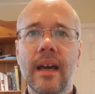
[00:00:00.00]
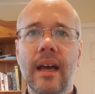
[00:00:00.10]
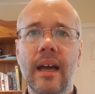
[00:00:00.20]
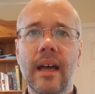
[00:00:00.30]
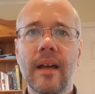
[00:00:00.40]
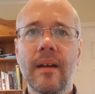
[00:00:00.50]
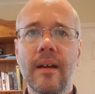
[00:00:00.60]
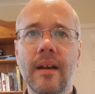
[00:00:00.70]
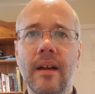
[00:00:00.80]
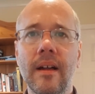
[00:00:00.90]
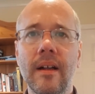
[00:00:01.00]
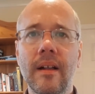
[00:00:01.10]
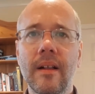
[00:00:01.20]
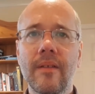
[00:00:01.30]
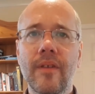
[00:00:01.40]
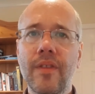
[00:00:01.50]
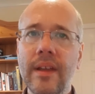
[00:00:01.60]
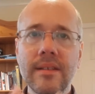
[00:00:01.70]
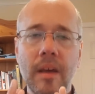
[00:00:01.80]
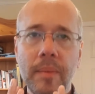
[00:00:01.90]
for
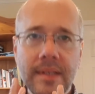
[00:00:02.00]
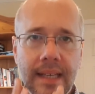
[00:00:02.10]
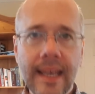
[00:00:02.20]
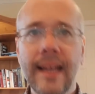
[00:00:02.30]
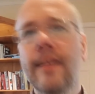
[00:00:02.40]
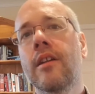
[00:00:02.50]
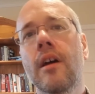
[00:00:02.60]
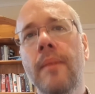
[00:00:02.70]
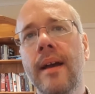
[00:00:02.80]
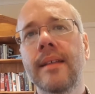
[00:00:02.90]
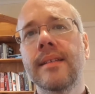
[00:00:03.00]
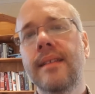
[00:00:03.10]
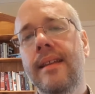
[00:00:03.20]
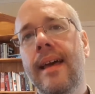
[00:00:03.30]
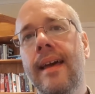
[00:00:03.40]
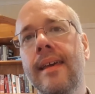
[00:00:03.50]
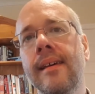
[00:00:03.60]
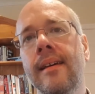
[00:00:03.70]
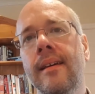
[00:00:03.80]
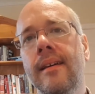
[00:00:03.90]
things that are particularly on our minds today,
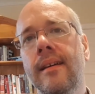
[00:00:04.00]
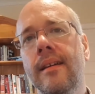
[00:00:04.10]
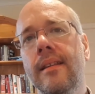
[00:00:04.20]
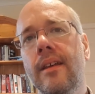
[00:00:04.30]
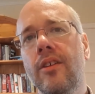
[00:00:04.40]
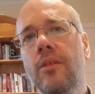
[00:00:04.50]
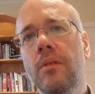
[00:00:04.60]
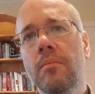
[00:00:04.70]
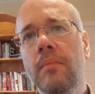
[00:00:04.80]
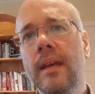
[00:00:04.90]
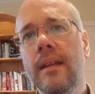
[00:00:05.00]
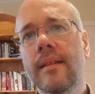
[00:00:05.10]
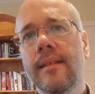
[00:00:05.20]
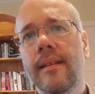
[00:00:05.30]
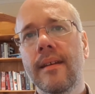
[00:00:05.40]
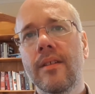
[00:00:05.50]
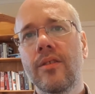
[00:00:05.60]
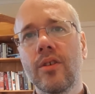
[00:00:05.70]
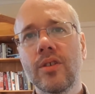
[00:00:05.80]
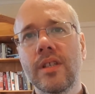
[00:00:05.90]
that you would meet
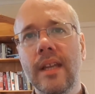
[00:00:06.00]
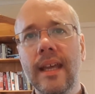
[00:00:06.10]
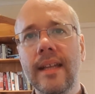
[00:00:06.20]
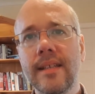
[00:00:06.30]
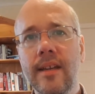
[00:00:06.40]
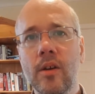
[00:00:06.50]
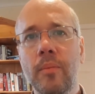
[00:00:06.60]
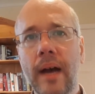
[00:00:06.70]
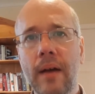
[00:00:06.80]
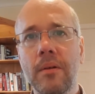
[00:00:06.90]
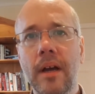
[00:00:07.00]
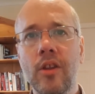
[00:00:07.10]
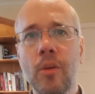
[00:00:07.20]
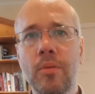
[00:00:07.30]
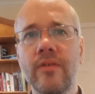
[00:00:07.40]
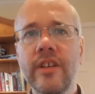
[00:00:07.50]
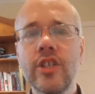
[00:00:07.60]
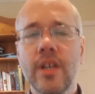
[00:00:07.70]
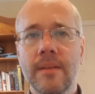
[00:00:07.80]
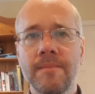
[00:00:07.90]
those needs in your power and your
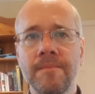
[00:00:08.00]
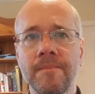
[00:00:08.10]
provision.